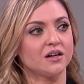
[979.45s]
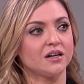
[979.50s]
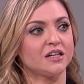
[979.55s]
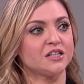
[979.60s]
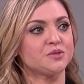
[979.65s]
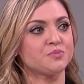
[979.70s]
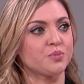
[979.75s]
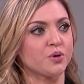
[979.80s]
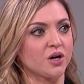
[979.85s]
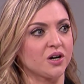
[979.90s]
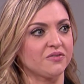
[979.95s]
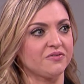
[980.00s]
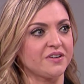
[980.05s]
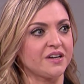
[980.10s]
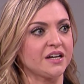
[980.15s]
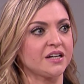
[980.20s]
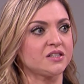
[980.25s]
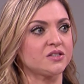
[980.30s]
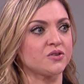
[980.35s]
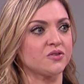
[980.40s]
is
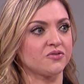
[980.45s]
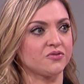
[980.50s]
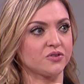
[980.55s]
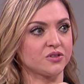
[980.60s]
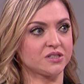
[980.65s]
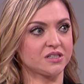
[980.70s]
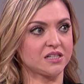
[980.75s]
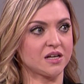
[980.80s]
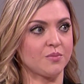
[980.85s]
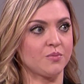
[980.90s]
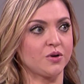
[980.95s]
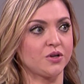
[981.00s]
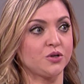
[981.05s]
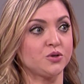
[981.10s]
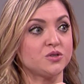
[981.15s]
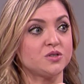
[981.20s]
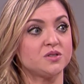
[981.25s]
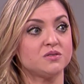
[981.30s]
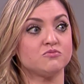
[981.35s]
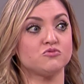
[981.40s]
perfect for someone
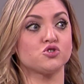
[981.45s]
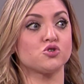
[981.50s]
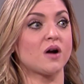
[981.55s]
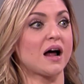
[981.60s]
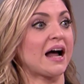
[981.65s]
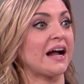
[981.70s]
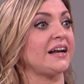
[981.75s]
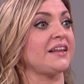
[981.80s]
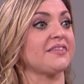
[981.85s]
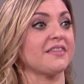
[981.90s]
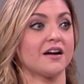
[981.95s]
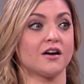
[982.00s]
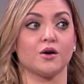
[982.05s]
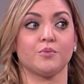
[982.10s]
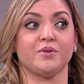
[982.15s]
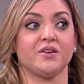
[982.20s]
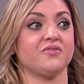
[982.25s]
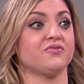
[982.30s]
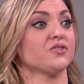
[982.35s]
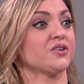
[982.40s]
who's tried
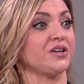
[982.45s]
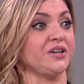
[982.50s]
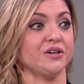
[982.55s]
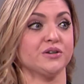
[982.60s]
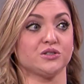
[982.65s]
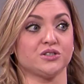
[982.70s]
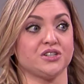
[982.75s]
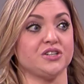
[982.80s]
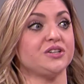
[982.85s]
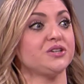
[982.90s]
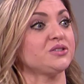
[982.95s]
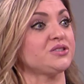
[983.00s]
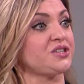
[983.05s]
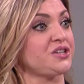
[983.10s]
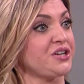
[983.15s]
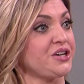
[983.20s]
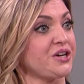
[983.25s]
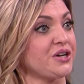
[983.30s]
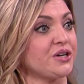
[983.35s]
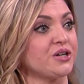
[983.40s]
therapy for years and years and
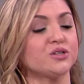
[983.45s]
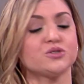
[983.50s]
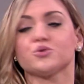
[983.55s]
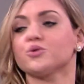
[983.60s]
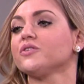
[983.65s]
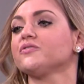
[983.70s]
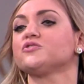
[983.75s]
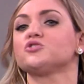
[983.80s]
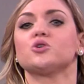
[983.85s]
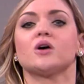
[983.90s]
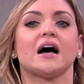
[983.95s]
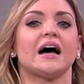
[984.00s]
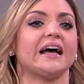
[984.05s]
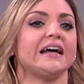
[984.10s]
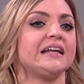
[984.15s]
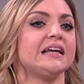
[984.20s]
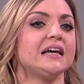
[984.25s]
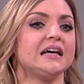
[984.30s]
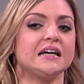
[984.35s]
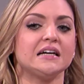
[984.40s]
years, or have tried
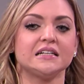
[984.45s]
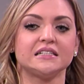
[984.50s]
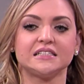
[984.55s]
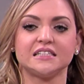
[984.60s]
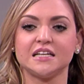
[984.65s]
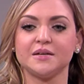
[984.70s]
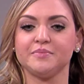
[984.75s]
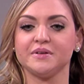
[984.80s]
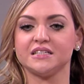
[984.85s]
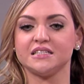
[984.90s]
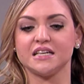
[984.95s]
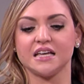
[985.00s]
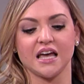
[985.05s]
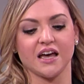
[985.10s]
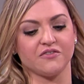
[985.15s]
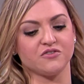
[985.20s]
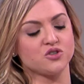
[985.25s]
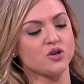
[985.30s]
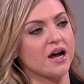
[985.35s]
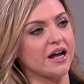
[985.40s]
CBT,
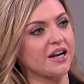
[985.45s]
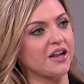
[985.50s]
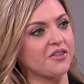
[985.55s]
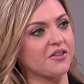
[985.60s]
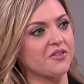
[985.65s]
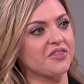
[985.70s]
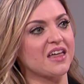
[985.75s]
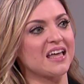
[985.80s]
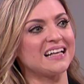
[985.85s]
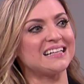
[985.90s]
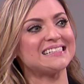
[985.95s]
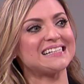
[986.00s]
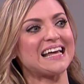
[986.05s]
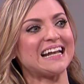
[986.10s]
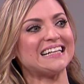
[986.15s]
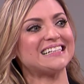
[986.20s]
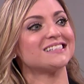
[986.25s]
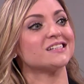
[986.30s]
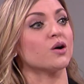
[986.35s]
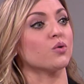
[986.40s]
have tried other things, and
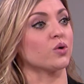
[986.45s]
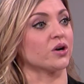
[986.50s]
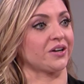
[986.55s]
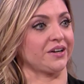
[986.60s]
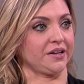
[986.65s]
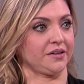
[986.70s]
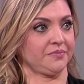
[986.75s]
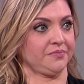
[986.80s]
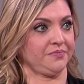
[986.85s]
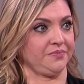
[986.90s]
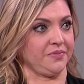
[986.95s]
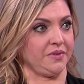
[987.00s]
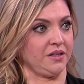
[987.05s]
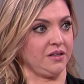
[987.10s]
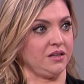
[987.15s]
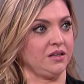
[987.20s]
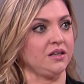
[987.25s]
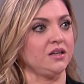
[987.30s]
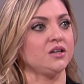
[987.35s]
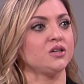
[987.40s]
it's not working.
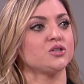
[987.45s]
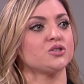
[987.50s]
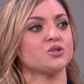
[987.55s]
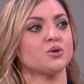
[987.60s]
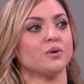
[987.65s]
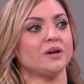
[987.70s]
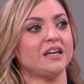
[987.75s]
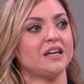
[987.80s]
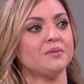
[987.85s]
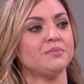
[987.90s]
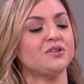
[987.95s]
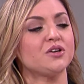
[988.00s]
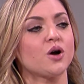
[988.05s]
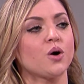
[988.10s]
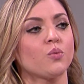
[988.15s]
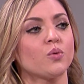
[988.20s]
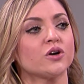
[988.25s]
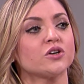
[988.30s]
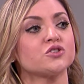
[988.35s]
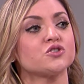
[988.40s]
So EMDR
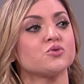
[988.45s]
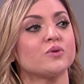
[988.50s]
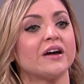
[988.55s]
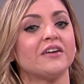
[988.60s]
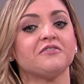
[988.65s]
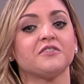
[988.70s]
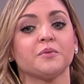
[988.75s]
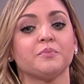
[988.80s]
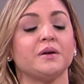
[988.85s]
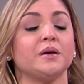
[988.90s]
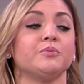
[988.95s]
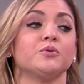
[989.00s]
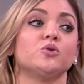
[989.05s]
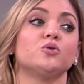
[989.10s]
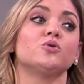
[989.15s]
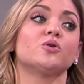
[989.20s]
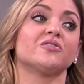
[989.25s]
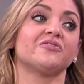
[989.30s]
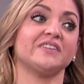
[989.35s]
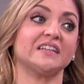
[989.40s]
works great for people
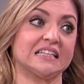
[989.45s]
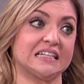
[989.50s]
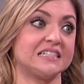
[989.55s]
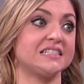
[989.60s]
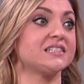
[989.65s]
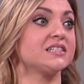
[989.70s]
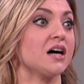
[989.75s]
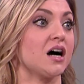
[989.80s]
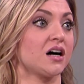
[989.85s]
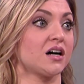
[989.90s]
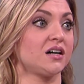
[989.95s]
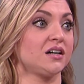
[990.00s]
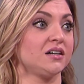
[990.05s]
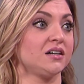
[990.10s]
who are feeling stuck.